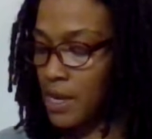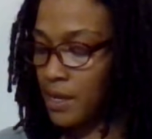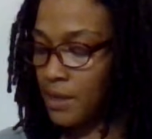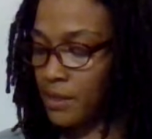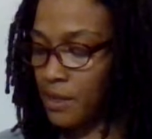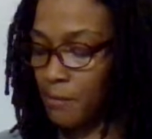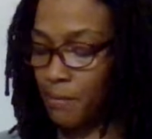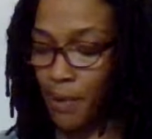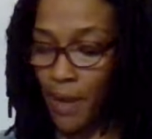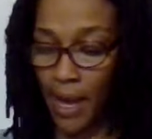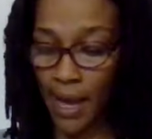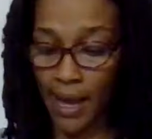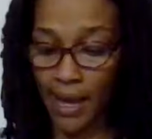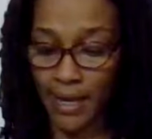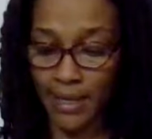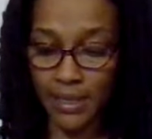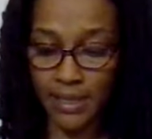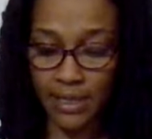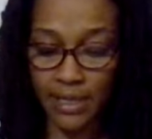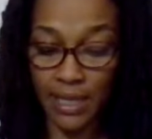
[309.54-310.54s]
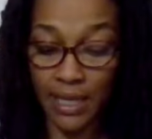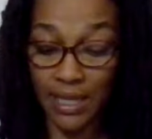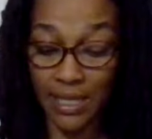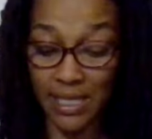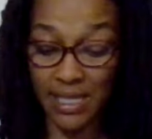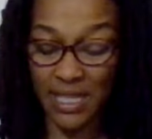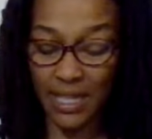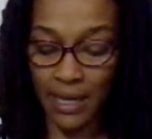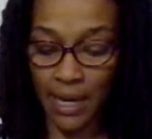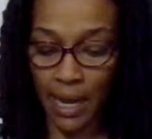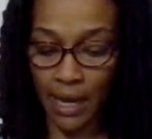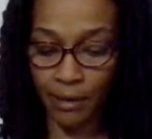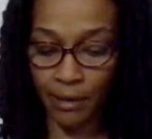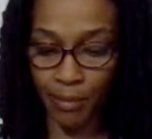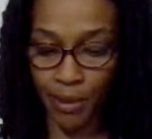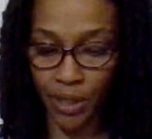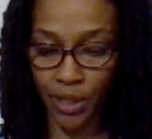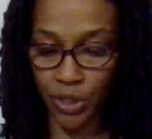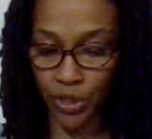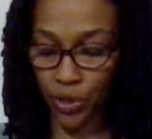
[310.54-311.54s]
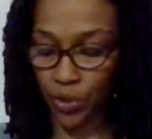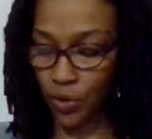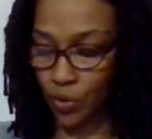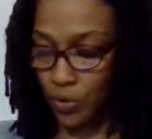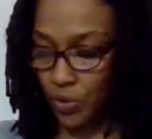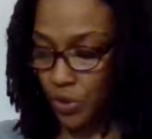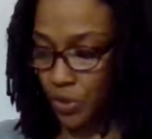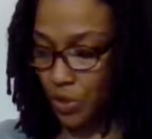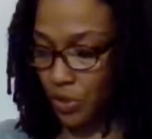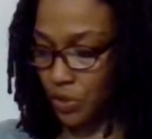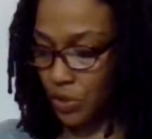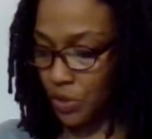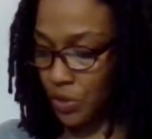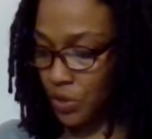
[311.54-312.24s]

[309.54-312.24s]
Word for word: The past is the Knight of Pentacles.